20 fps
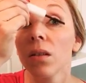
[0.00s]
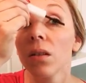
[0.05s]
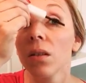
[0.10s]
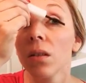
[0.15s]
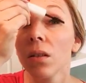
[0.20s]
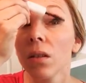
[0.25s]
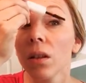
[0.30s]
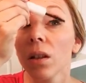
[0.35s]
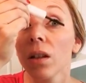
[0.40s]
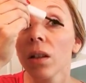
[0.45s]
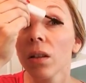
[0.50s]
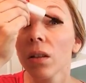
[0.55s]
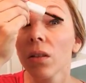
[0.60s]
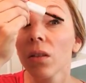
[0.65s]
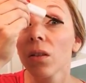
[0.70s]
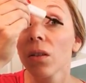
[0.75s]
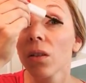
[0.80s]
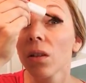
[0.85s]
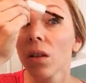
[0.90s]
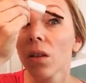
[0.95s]
All right,
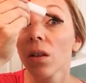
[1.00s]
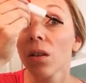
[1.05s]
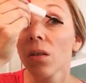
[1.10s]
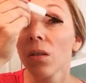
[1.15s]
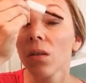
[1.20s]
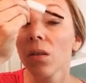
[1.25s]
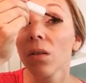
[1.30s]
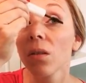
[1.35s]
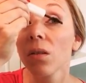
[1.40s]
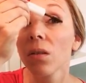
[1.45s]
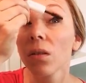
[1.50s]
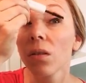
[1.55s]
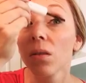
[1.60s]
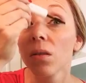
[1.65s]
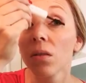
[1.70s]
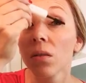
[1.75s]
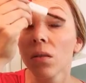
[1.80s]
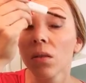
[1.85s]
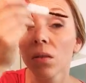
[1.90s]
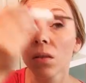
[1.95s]
so
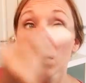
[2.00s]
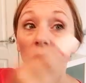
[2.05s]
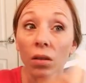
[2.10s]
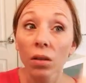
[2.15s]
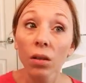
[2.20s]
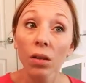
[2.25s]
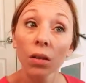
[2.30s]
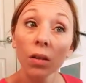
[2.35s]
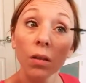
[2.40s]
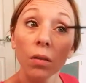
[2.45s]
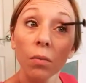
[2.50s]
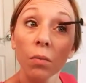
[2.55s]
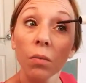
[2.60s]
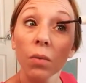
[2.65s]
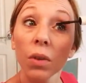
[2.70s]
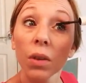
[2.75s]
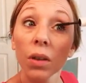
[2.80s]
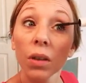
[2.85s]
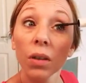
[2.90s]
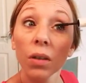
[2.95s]

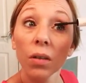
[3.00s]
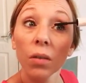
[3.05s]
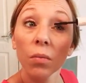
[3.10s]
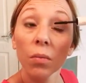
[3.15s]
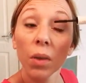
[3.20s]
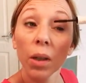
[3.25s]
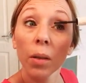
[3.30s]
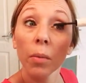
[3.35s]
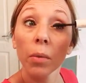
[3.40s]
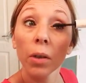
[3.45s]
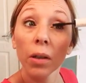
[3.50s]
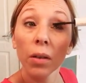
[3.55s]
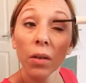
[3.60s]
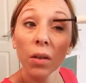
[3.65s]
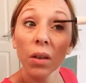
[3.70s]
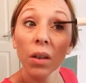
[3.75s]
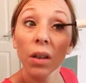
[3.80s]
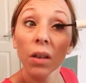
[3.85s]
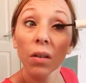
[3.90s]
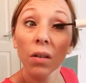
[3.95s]
putting on my
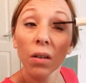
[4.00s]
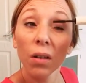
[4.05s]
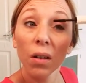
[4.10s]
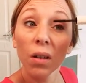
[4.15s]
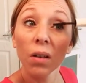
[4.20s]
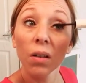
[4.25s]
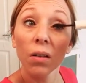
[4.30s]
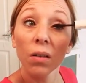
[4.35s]
mascara.